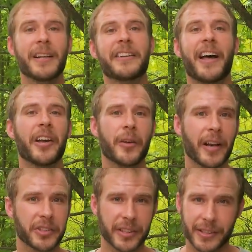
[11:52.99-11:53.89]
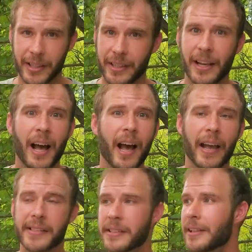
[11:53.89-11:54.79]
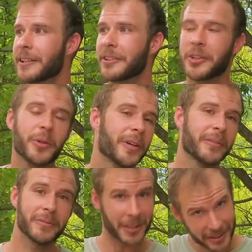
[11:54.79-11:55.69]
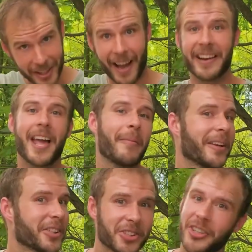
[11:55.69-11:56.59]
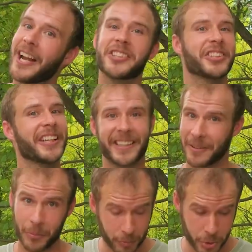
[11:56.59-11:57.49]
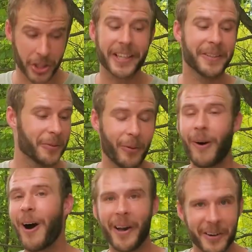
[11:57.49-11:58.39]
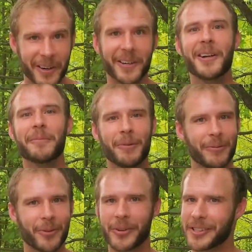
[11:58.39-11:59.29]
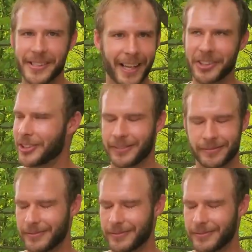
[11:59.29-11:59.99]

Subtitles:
Now you actually see guys doing dynamic stretching and drinking water before the session.